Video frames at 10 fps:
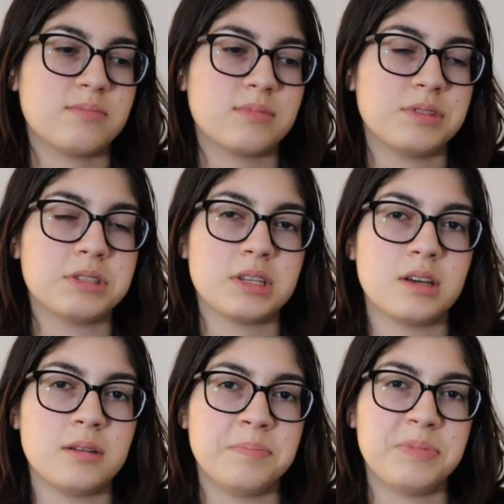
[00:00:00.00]
this
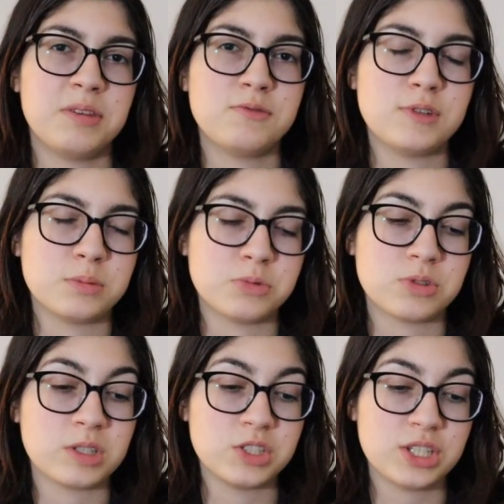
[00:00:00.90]
uh, film
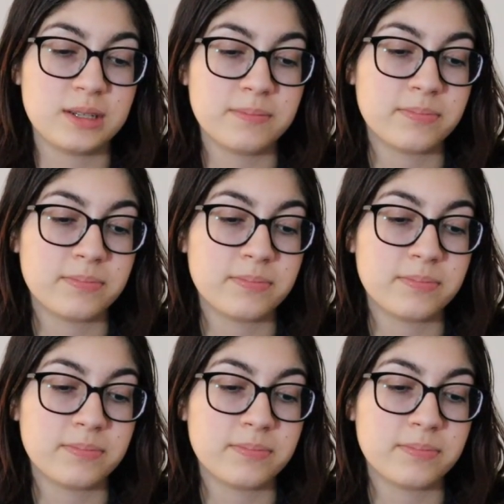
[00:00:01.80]
trilogy.